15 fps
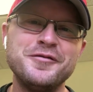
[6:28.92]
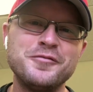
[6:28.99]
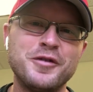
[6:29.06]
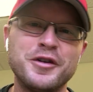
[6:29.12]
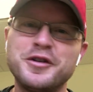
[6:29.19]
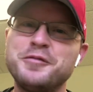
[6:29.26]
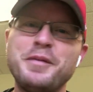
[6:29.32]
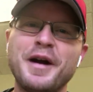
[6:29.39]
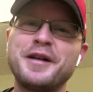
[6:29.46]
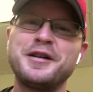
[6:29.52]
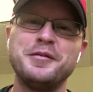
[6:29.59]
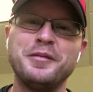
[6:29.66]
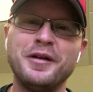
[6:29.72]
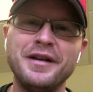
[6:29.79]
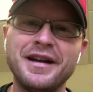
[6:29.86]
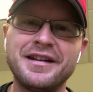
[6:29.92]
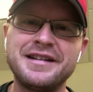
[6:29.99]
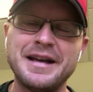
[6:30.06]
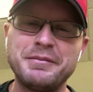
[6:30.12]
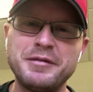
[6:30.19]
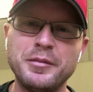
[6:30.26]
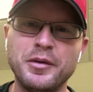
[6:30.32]
respectable,
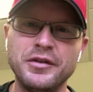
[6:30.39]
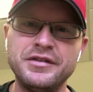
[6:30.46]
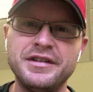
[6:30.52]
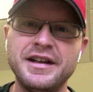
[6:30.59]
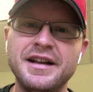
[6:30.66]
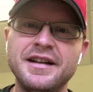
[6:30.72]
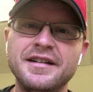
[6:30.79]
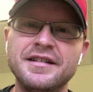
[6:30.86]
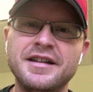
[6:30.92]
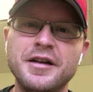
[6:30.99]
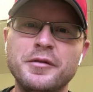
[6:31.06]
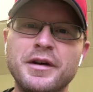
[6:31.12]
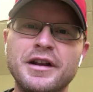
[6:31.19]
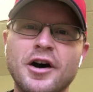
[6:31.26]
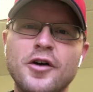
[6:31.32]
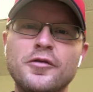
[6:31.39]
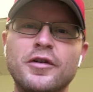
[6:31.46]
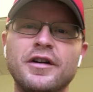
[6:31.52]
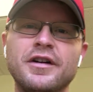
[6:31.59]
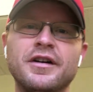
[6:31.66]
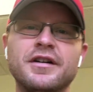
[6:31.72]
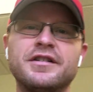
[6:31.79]
acceptable sins that we
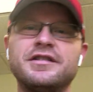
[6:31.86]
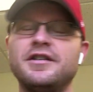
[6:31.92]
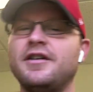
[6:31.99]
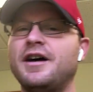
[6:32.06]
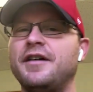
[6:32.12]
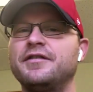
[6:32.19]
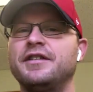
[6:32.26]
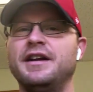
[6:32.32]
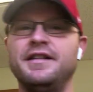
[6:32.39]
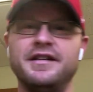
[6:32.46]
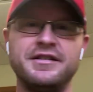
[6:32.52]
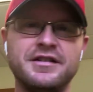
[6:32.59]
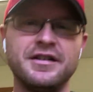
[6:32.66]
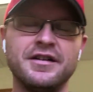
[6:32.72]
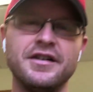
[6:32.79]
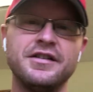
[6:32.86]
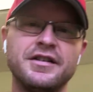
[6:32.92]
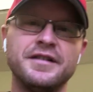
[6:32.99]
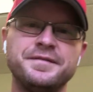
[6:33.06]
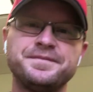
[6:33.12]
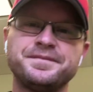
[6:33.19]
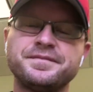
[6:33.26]
overlook so often in the church
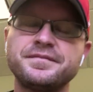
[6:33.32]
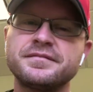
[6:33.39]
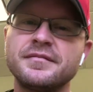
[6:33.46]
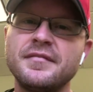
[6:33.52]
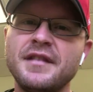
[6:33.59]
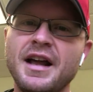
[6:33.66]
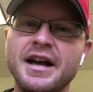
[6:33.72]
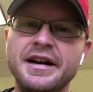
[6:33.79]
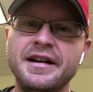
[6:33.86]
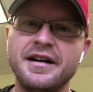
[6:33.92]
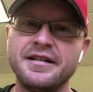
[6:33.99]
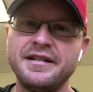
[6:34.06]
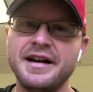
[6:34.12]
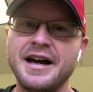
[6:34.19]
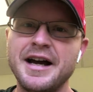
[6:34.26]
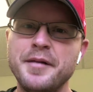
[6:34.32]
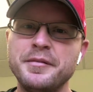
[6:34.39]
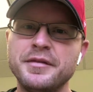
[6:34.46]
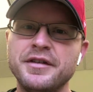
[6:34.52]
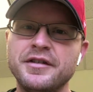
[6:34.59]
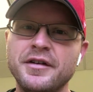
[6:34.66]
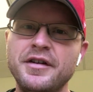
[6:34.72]
and in our
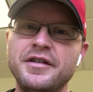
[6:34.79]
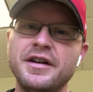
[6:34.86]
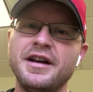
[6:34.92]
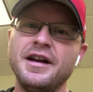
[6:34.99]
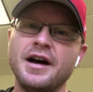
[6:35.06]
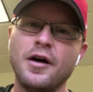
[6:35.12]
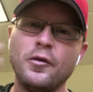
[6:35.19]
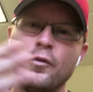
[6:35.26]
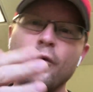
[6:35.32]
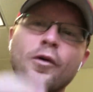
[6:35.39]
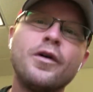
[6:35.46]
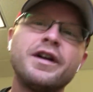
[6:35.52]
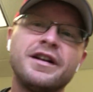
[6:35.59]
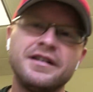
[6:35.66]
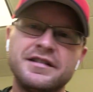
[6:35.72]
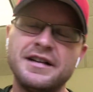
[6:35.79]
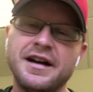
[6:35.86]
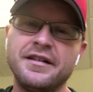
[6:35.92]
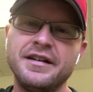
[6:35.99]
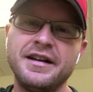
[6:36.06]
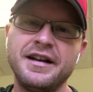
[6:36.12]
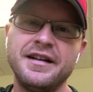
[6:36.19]
times. And so here's a, a warning
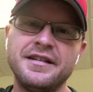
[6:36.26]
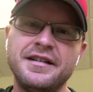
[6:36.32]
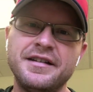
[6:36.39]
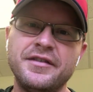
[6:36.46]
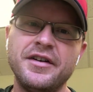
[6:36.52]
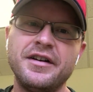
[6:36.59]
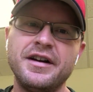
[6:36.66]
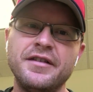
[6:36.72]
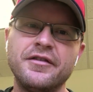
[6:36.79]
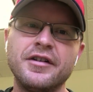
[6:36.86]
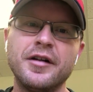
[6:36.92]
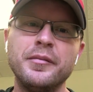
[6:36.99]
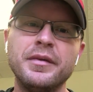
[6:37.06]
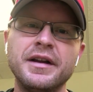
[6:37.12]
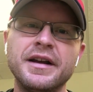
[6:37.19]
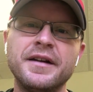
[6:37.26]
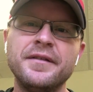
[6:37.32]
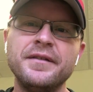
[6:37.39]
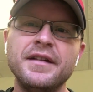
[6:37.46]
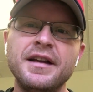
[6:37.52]
sounded against the severity of grumbling.